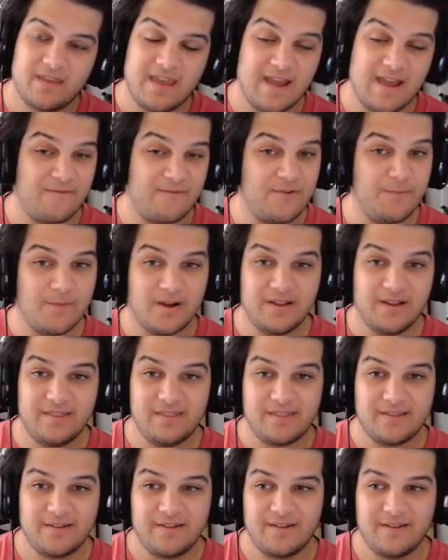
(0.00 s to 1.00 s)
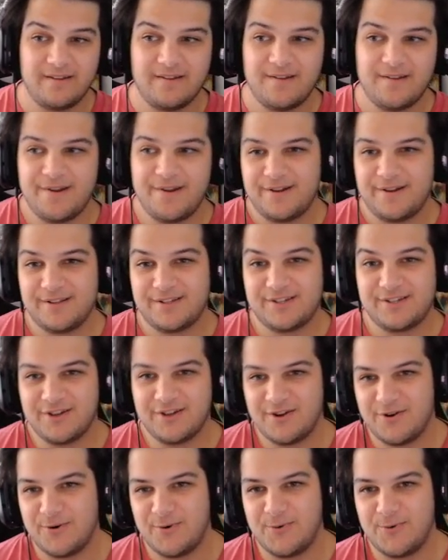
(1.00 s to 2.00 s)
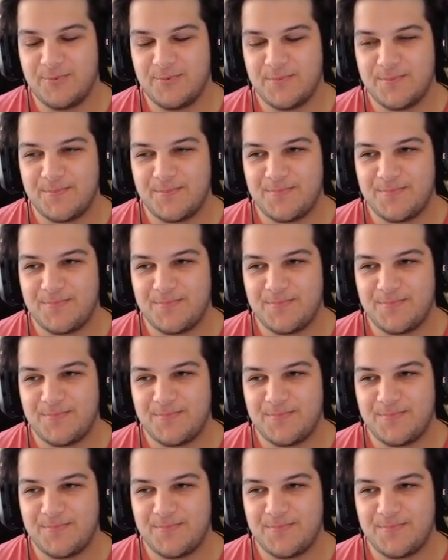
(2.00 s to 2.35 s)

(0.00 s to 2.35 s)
every month. So